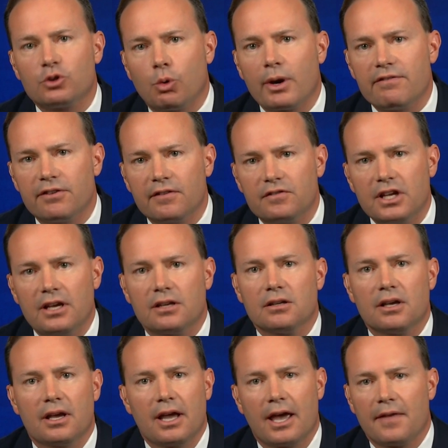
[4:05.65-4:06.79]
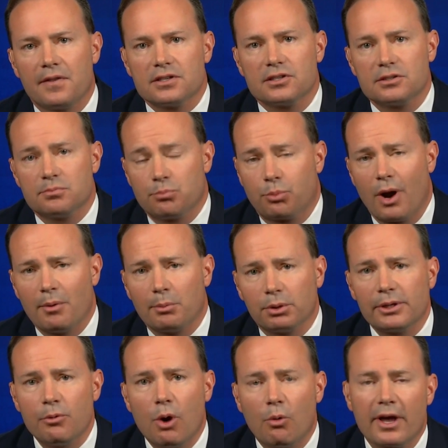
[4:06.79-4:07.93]
2015. And this is
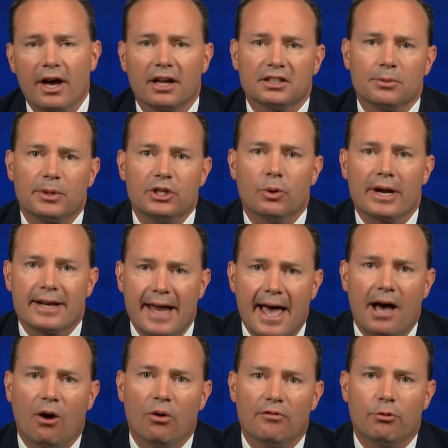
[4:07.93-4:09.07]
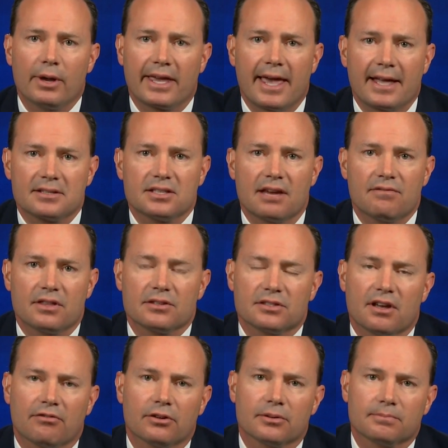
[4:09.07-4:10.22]
probably what we ought to be doing now if we can't save this effort.